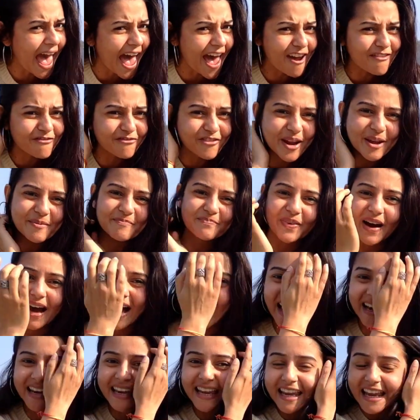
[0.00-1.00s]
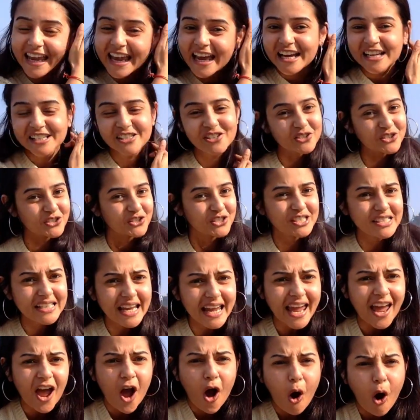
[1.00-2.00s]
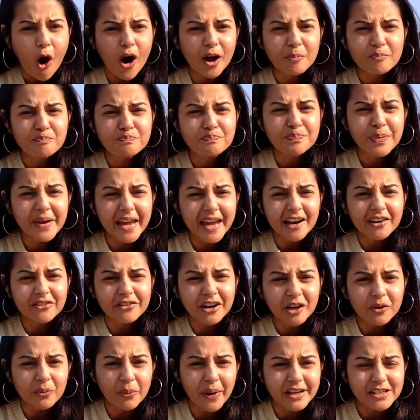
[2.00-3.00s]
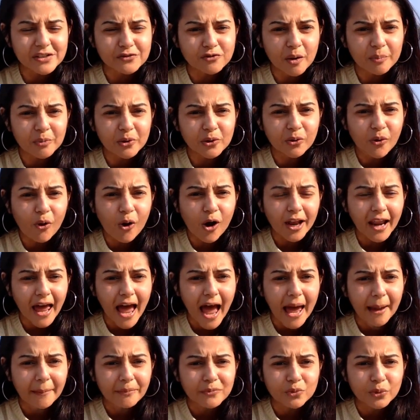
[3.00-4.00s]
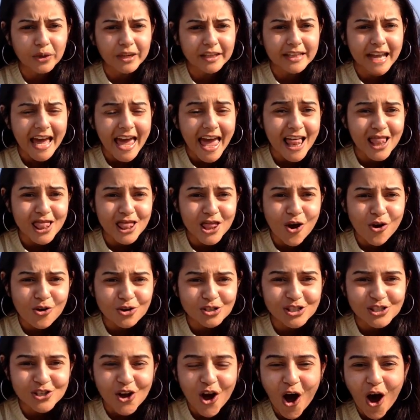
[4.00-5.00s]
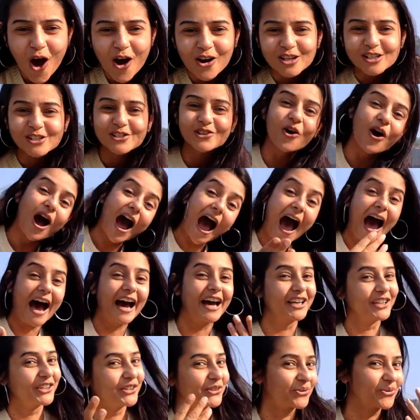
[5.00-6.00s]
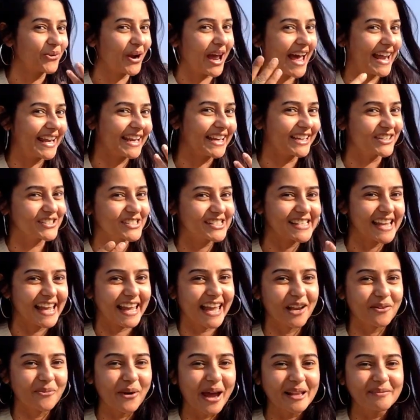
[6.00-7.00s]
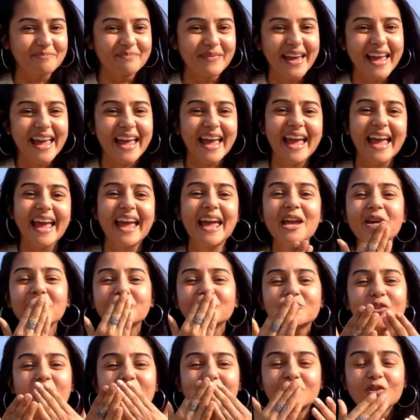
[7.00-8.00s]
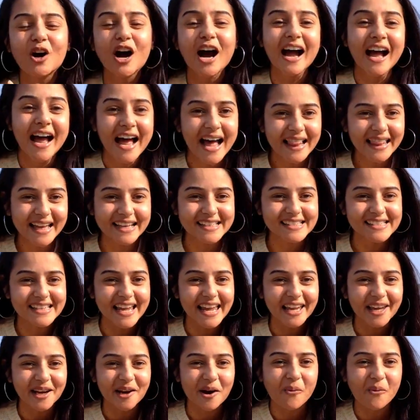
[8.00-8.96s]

everybody? So today on big request from you all, I'm doing the hello song. So are you ready to sing it with me? Let's take Take it